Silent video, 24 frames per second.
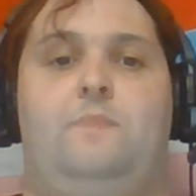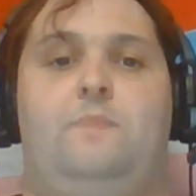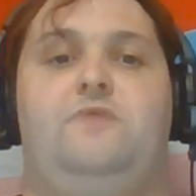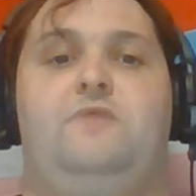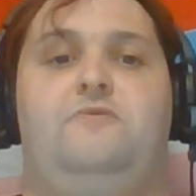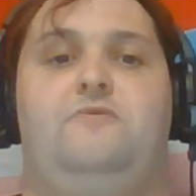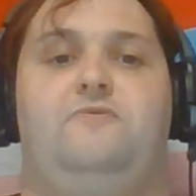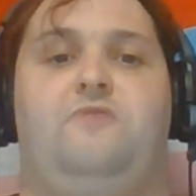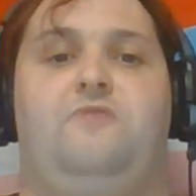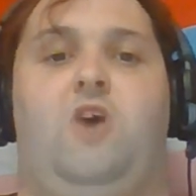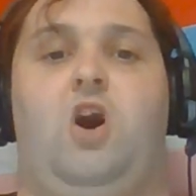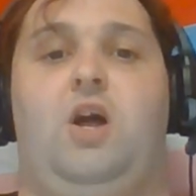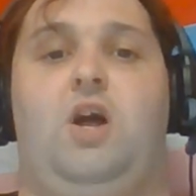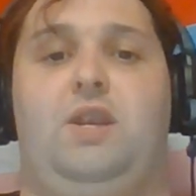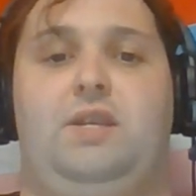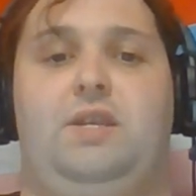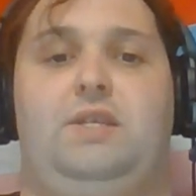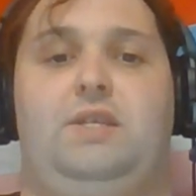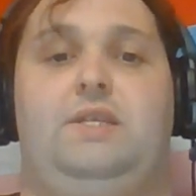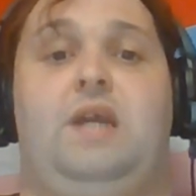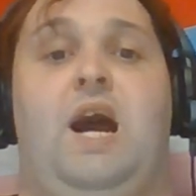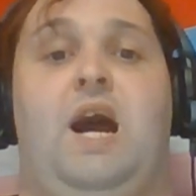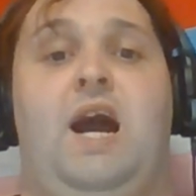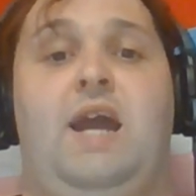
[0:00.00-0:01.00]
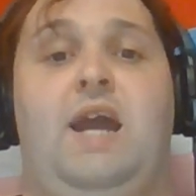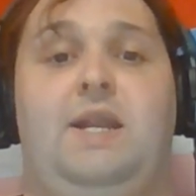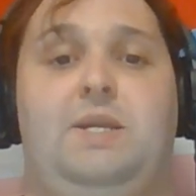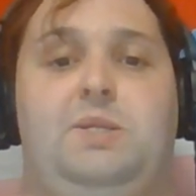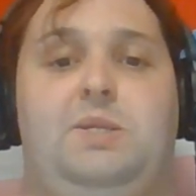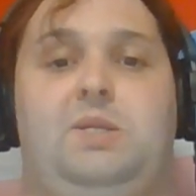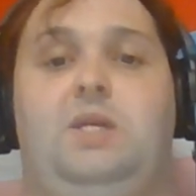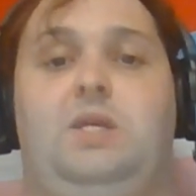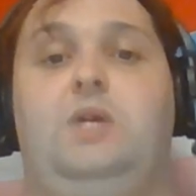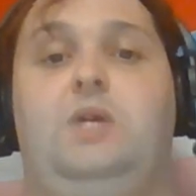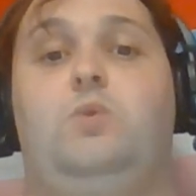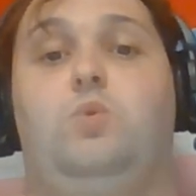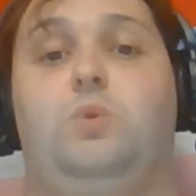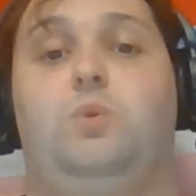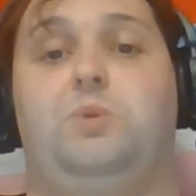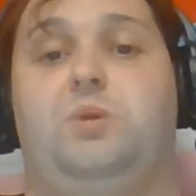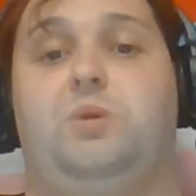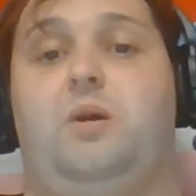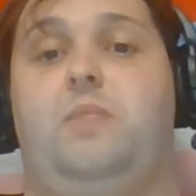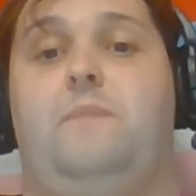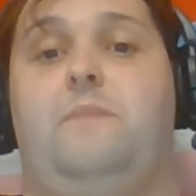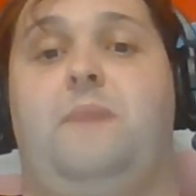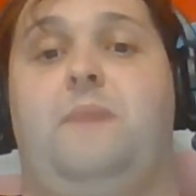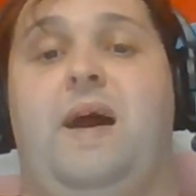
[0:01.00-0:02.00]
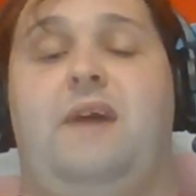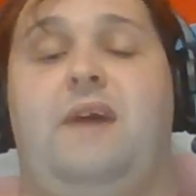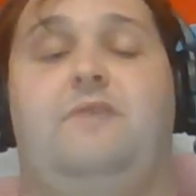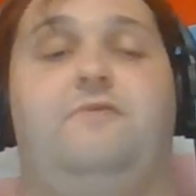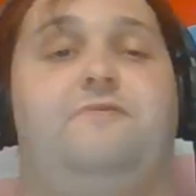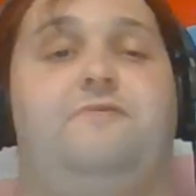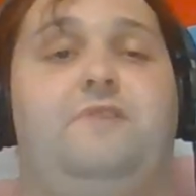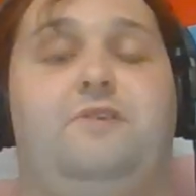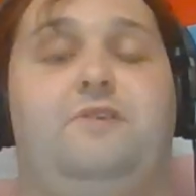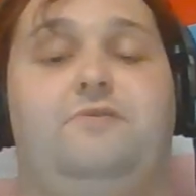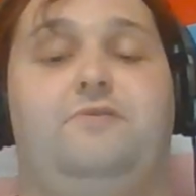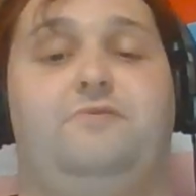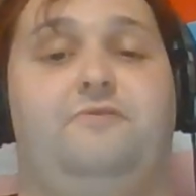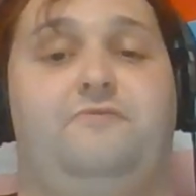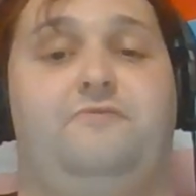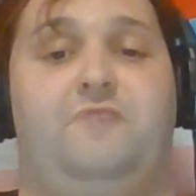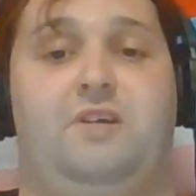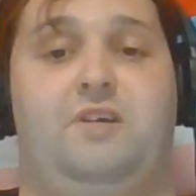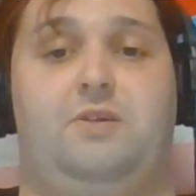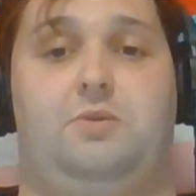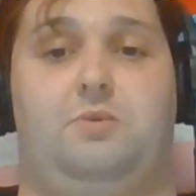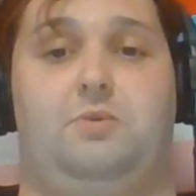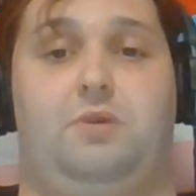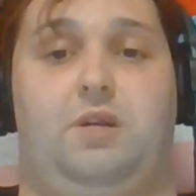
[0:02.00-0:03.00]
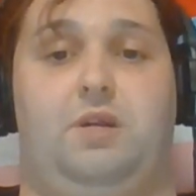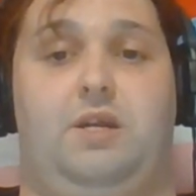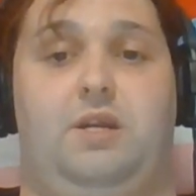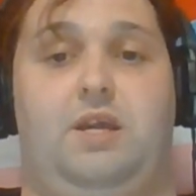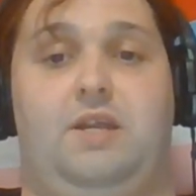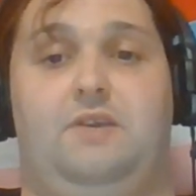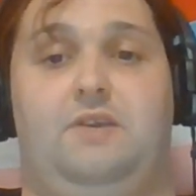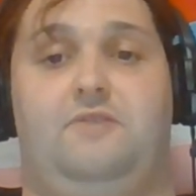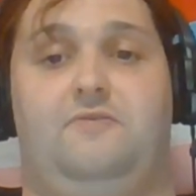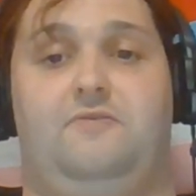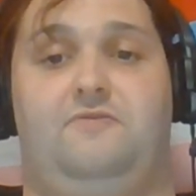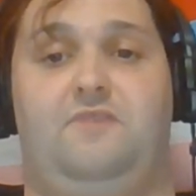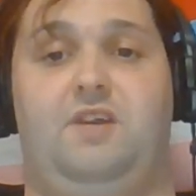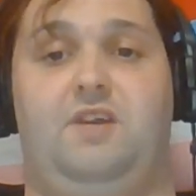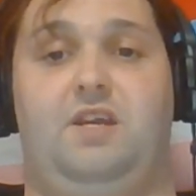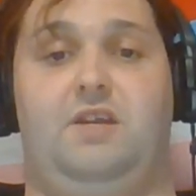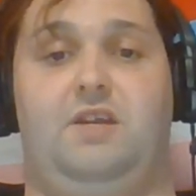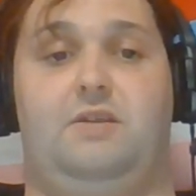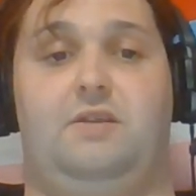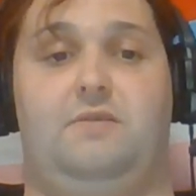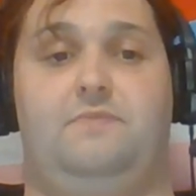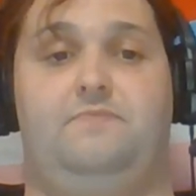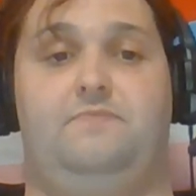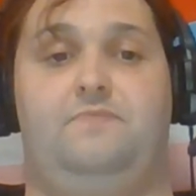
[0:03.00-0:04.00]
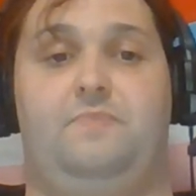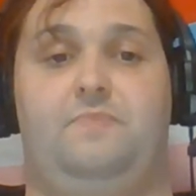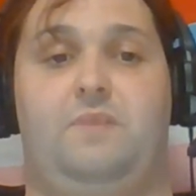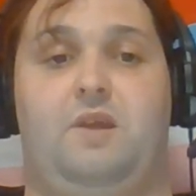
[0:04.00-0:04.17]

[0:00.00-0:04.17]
Women fought and died as equals on the battlefield of victory and defeat,